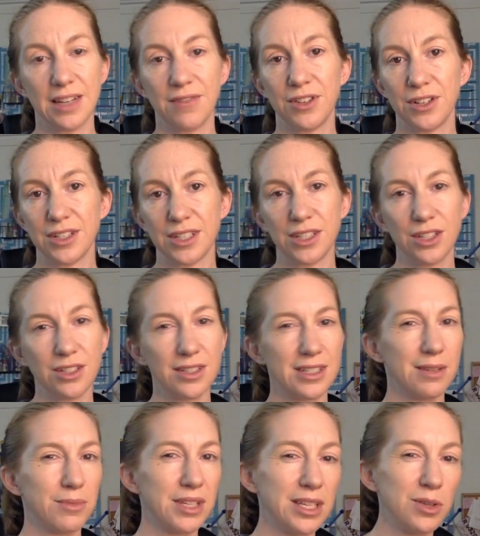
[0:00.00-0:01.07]
If there's a certain
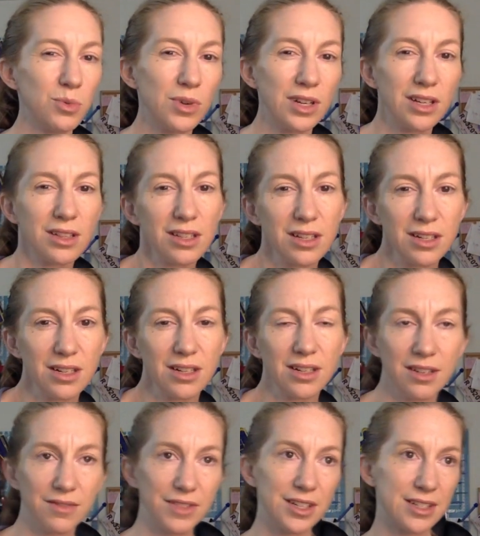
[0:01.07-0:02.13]
something you want to
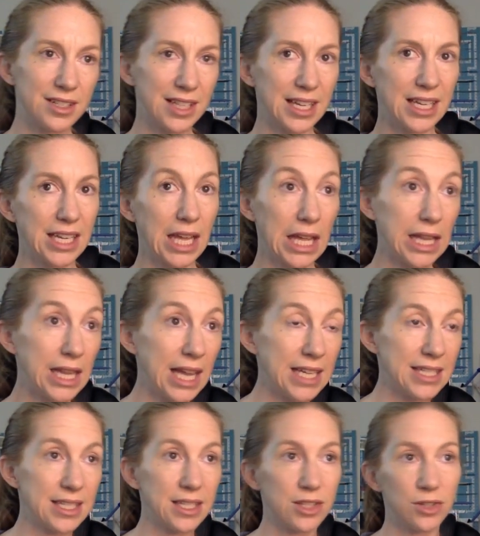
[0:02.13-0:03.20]
learn, if there's like
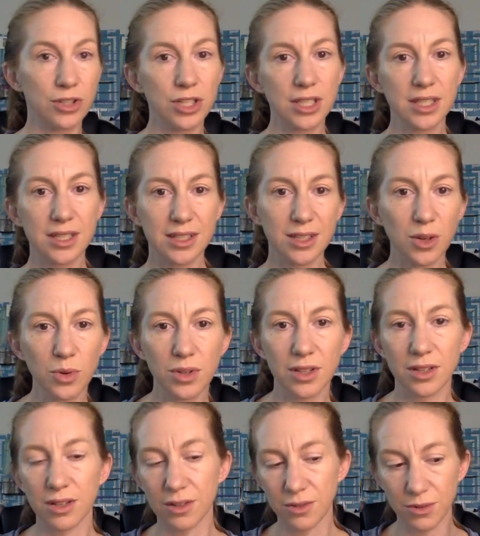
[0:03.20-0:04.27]
classes or just sew
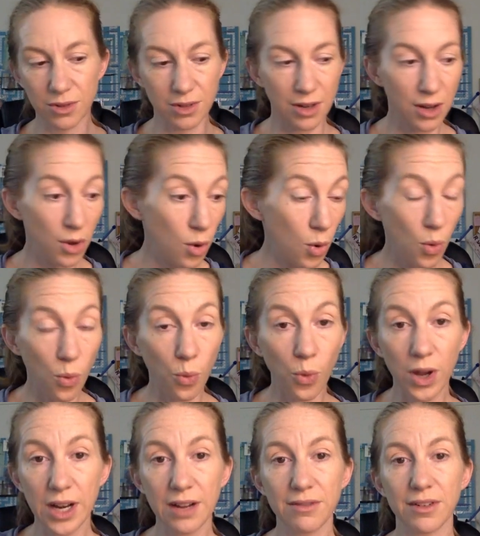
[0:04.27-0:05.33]
along or
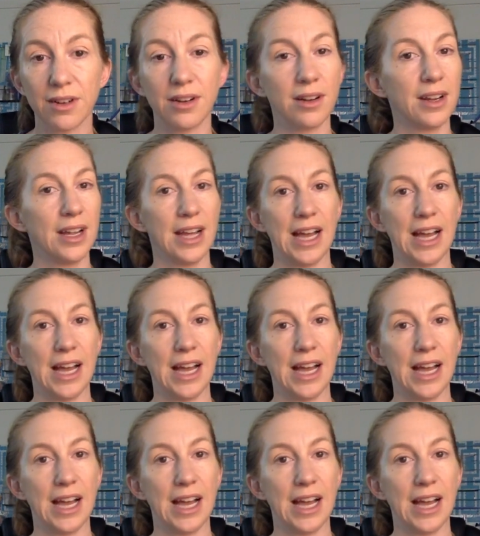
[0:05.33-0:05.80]
whatever,